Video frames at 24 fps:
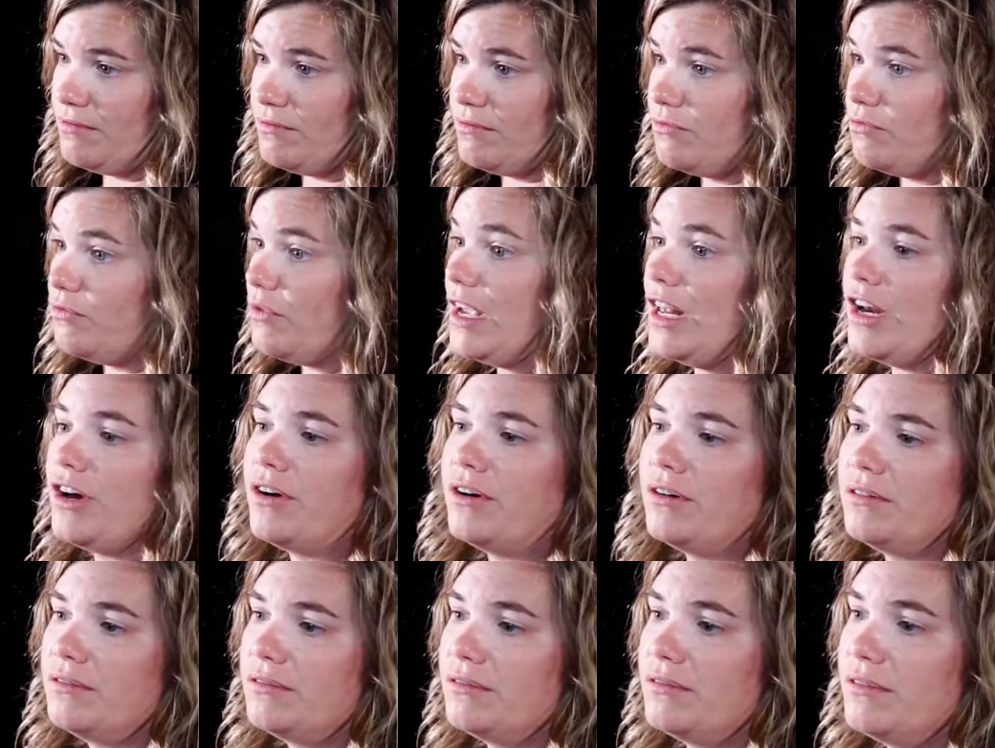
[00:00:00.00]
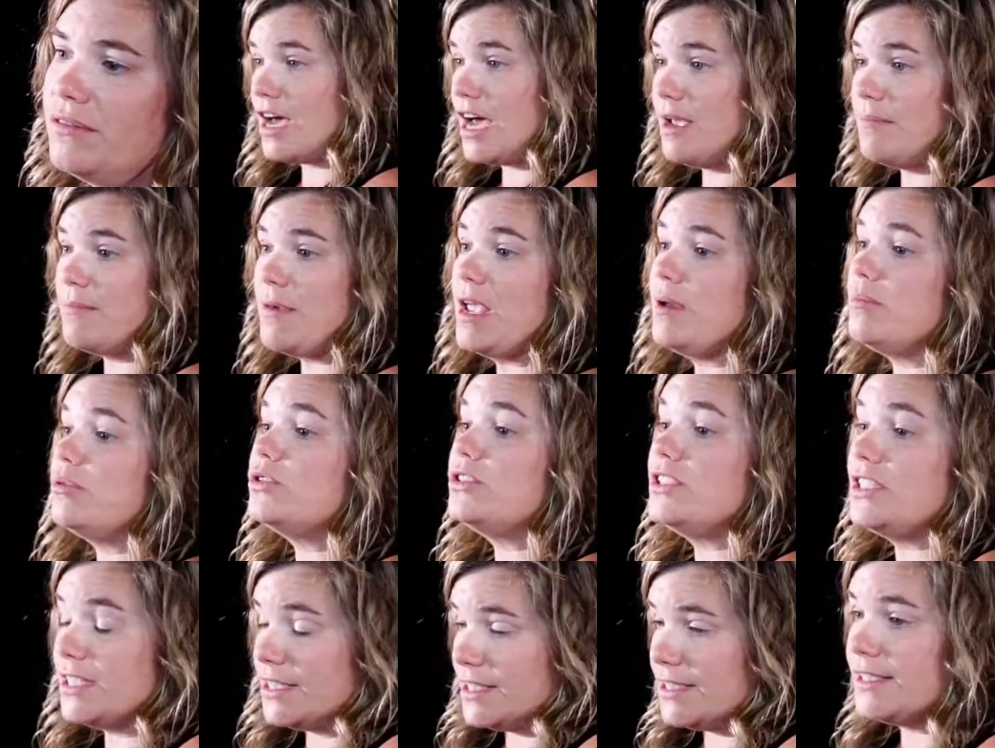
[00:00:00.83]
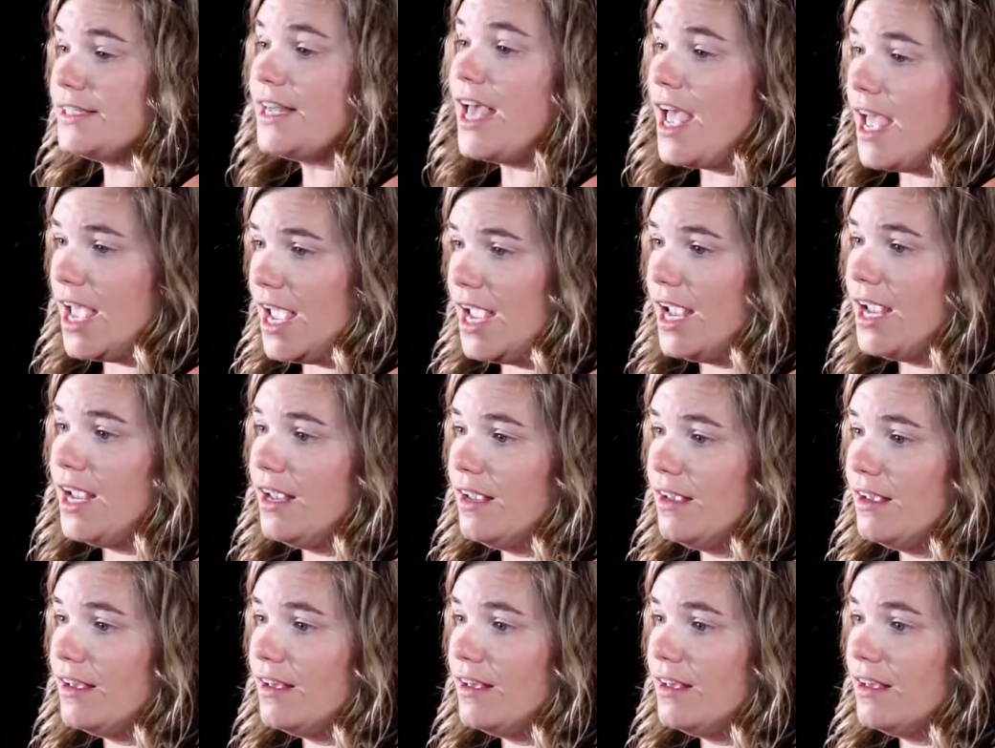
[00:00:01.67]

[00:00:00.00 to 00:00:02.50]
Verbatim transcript: reader. I'm able to say